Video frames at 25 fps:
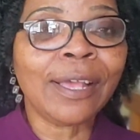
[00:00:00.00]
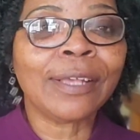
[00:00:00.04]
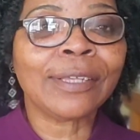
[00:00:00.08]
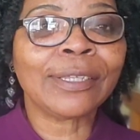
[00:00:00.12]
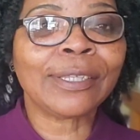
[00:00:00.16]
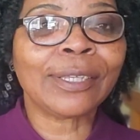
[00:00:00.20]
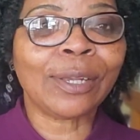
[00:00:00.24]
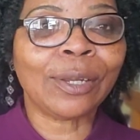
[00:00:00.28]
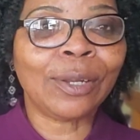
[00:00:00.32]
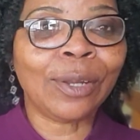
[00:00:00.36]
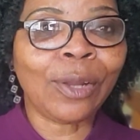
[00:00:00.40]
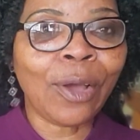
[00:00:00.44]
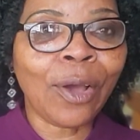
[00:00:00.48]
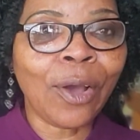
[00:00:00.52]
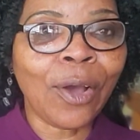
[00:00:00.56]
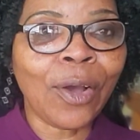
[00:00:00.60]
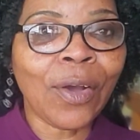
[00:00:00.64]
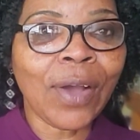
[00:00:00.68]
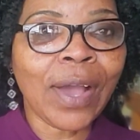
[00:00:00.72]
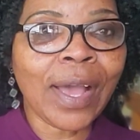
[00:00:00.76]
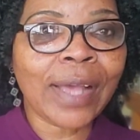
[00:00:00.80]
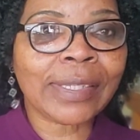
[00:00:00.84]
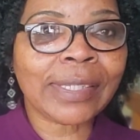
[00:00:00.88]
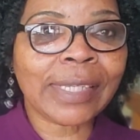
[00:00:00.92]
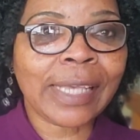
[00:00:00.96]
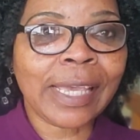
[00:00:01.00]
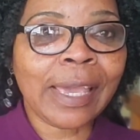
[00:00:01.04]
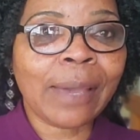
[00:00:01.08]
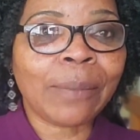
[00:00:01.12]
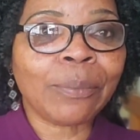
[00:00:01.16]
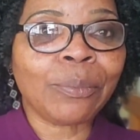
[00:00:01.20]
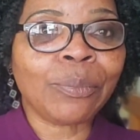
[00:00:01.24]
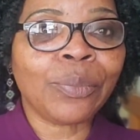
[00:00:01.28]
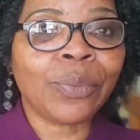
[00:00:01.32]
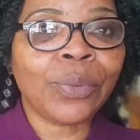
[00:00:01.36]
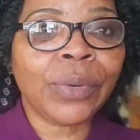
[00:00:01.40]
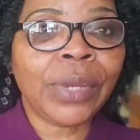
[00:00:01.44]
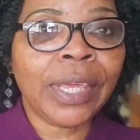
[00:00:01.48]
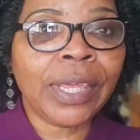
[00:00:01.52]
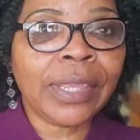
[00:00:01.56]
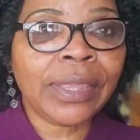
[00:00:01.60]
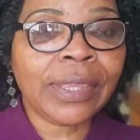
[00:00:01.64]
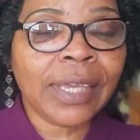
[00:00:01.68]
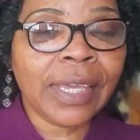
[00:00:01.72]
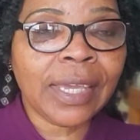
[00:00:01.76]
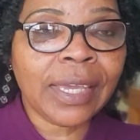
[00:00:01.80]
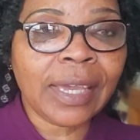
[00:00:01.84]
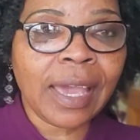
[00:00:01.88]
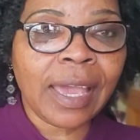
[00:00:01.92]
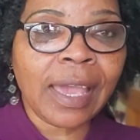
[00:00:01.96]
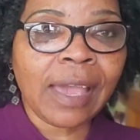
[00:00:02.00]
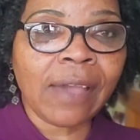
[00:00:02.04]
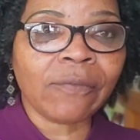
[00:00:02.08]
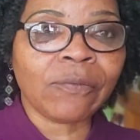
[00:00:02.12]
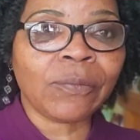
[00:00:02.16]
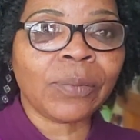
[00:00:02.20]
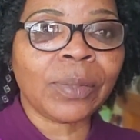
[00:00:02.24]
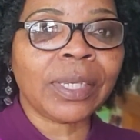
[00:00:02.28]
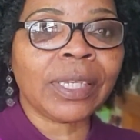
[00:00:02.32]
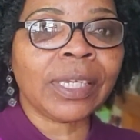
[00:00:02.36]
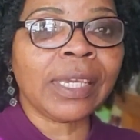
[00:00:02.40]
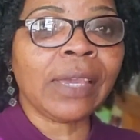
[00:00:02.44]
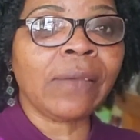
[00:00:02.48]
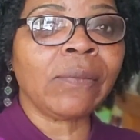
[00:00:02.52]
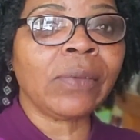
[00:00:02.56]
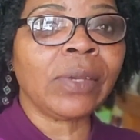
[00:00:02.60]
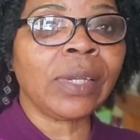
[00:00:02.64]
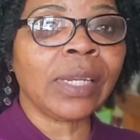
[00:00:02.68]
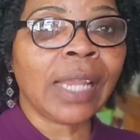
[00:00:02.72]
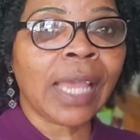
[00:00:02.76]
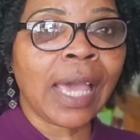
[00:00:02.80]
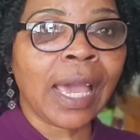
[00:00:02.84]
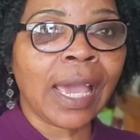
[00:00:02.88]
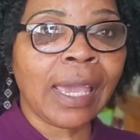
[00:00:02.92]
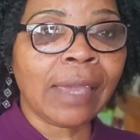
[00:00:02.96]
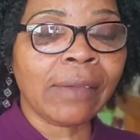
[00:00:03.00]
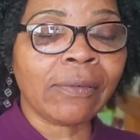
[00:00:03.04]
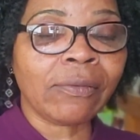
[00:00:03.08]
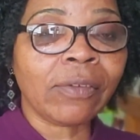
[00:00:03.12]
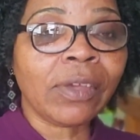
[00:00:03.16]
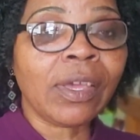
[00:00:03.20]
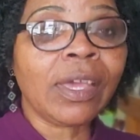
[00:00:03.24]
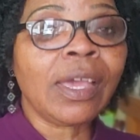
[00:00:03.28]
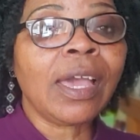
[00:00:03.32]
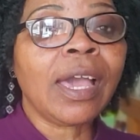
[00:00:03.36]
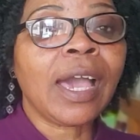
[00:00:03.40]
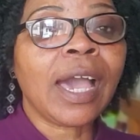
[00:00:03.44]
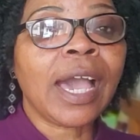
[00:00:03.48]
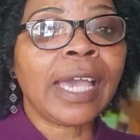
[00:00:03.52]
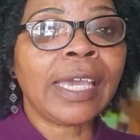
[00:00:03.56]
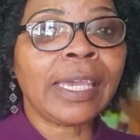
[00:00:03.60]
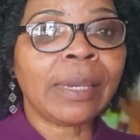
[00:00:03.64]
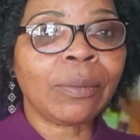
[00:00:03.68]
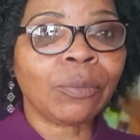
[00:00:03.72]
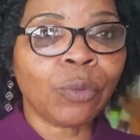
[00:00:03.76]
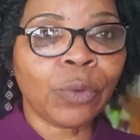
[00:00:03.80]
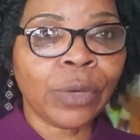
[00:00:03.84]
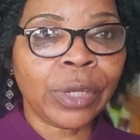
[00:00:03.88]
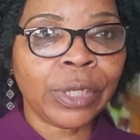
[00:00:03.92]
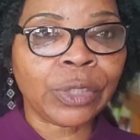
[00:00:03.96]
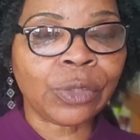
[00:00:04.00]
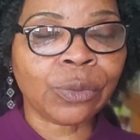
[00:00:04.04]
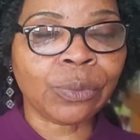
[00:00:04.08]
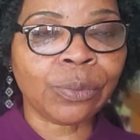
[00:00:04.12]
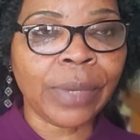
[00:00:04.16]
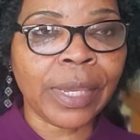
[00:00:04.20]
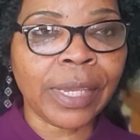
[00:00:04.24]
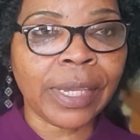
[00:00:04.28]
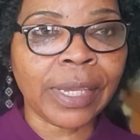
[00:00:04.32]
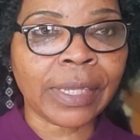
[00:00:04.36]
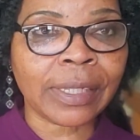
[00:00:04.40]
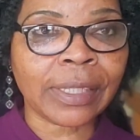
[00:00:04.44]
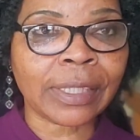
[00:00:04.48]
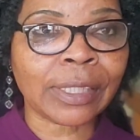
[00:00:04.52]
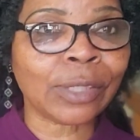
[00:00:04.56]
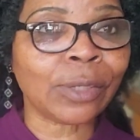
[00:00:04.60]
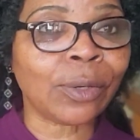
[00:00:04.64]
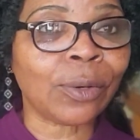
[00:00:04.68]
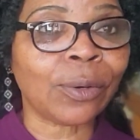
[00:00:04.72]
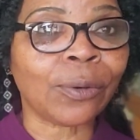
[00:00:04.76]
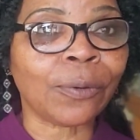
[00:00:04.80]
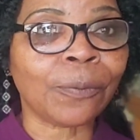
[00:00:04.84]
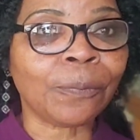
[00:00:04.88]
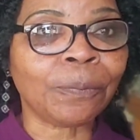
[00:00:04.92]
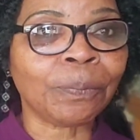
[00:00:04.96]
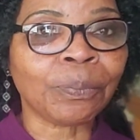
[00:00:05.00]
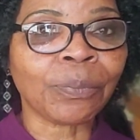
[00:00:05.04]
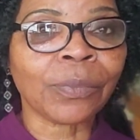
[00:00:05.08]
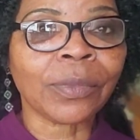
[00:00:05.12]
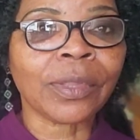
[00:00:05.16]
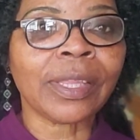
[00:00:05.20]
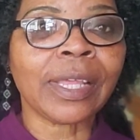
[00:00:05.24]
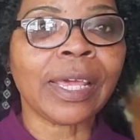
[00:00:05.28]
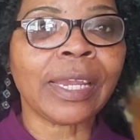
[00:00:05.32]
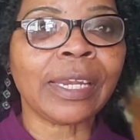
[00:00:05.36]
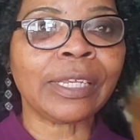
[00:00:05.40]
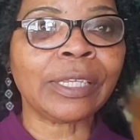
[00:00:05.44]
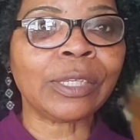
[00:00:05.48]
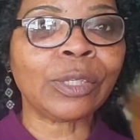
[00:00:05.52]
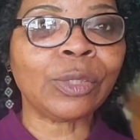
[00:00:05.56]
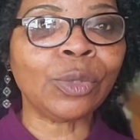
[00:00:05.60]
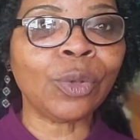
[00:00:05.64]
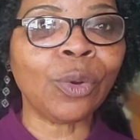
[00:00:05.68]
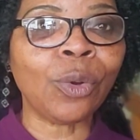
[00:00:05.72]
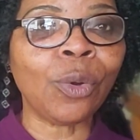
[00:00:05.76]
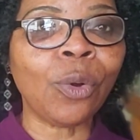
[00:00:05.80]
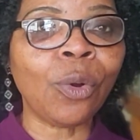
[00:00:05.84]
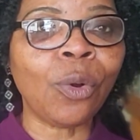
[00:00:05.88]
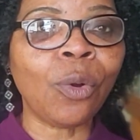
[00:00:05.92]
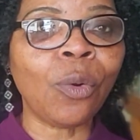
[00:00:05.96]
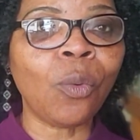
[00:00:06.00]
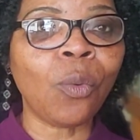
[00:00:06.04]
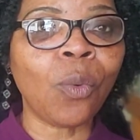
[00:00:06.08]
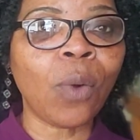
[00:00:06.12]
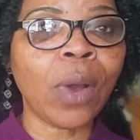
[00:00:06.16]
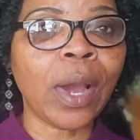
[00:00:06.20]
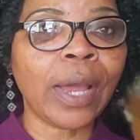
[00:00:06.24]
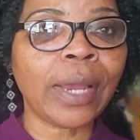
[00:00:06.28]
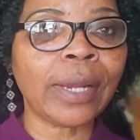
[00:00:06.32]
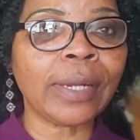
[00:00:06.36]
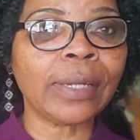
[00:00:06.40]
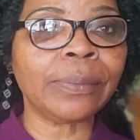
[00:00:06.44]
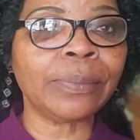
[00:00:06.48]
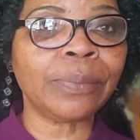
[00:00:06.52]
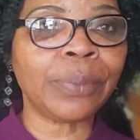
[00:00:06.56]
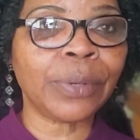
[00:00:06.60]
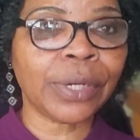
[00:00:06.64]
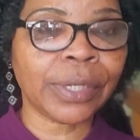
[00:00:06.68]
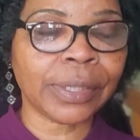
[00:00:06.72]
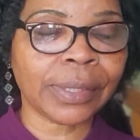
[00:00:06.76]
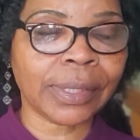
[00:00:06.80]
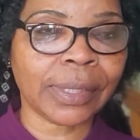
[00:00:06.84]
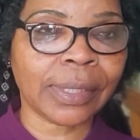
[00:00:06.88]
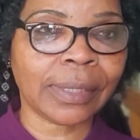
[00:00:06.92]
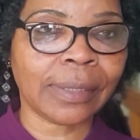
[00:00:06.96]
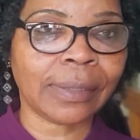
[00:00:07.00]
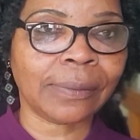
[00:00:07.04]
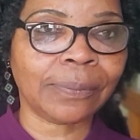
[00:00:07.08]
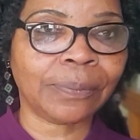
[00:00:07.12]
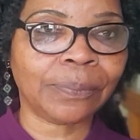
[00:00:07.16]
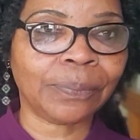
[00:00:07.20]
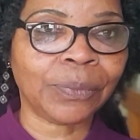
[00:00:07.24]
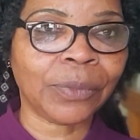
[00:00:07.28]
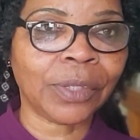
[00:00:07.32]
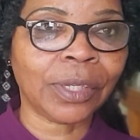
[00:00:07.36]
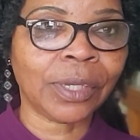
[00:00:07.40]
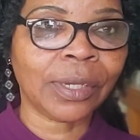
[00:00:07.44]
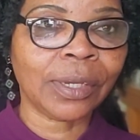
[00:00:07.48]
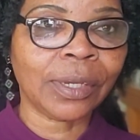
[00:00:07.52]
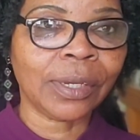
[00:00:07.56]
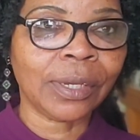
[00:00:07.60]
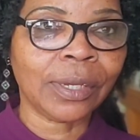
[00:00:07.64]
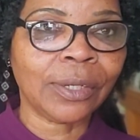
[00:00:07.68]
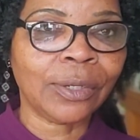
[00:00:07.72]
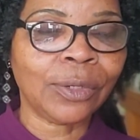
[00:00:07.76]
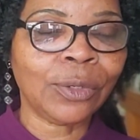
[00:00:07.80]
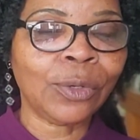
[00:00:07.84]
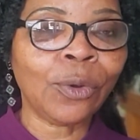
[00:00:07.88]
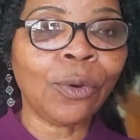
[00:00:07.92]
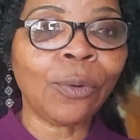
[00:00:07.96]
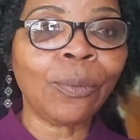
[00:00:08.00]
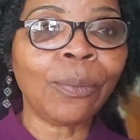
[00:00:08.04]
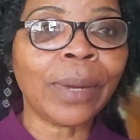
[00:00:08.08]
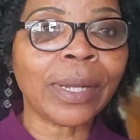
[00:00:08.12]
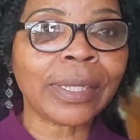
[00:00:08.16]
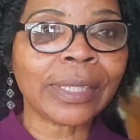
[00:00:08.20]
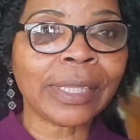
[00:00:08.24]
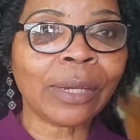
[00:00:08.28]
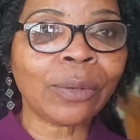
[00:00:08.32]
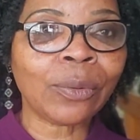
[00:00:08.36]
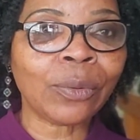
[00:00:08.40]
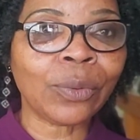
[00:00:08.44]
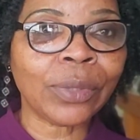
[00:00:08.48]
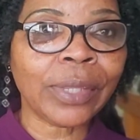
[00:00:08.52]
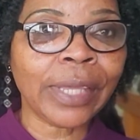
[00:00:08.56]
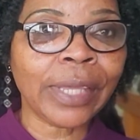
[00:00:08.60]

So long as I am breathing, I have been given life, I am going to make it. So there is no one person, no matter who